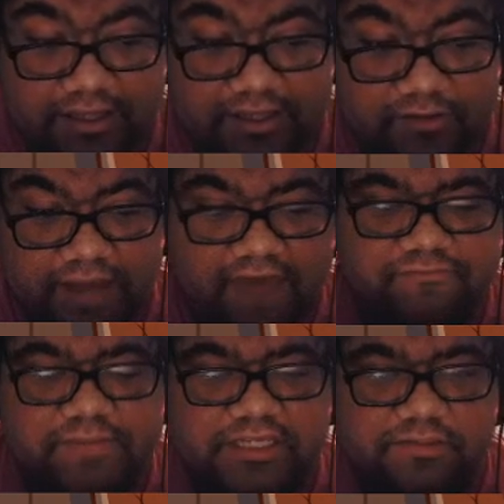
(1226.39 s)
You'd have
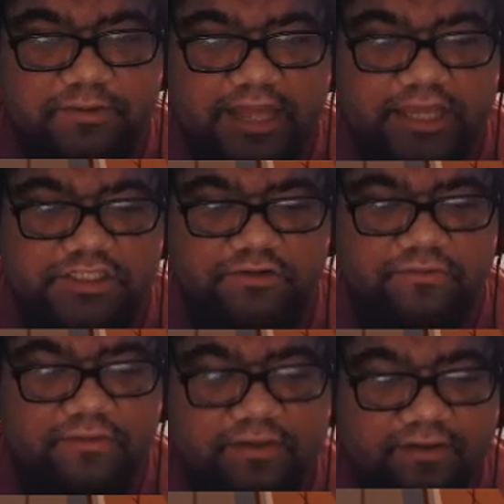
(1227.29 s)
me to protect you.
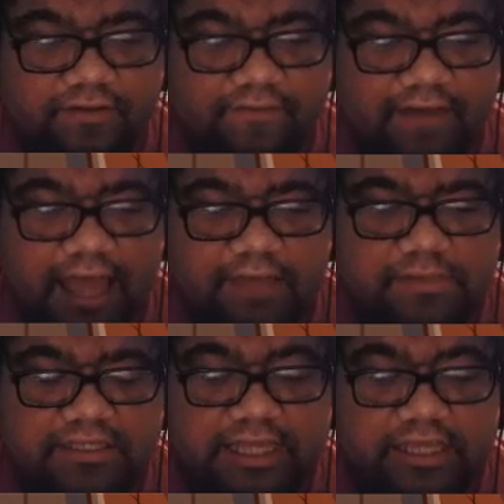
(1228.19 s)
I
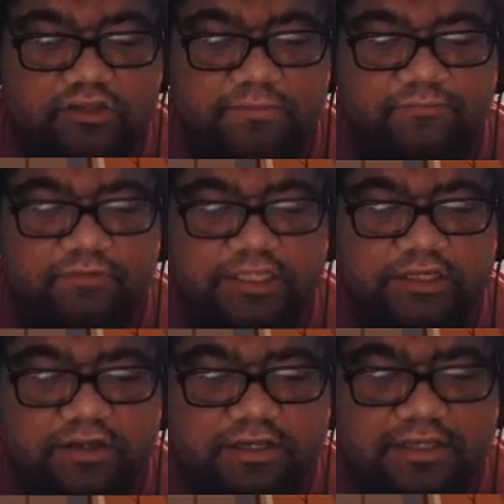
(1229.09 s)
mean, like, you'd be really
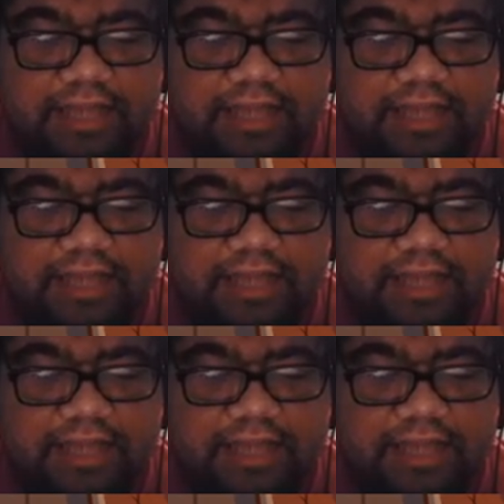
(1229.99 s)
good.